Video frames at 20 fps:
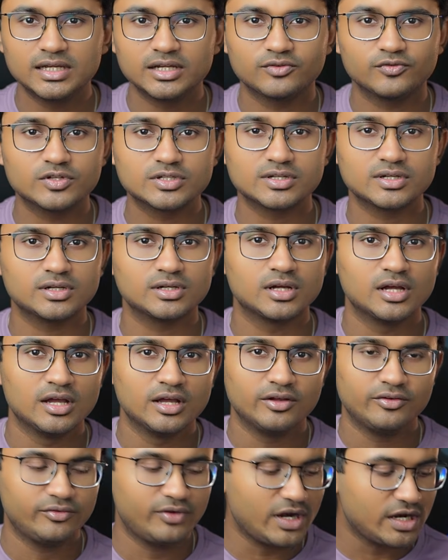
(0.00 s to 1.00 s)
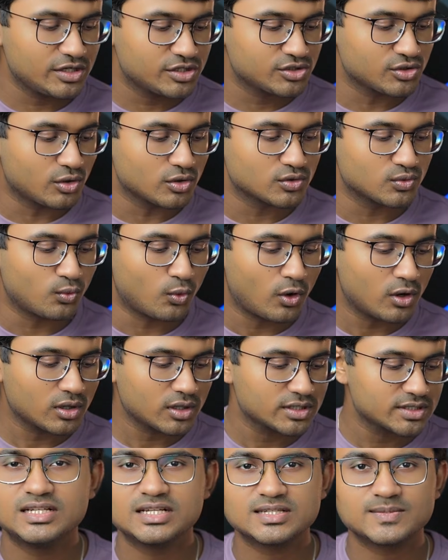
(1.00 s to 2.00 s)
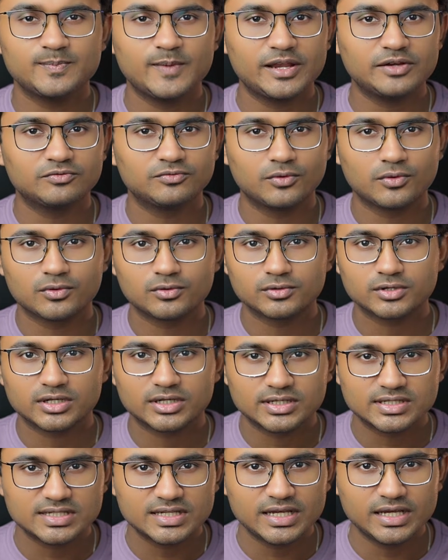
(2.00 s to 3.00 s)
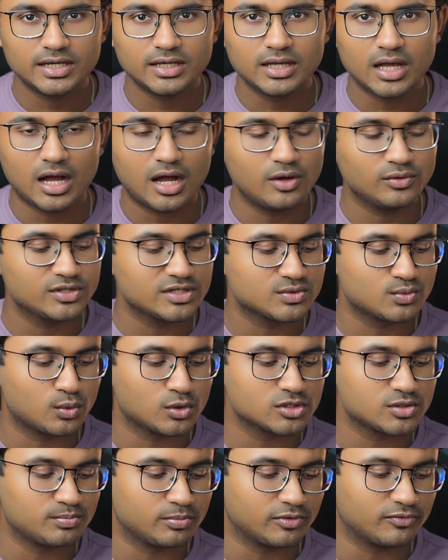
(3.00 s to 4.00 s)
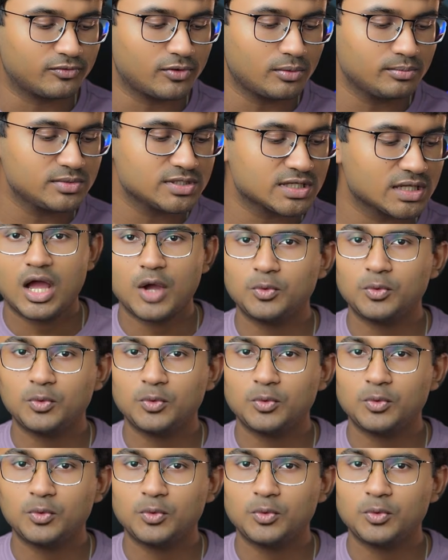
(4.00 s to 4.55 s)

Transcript: It was a very short walk, just meant for seeing how this watch performs.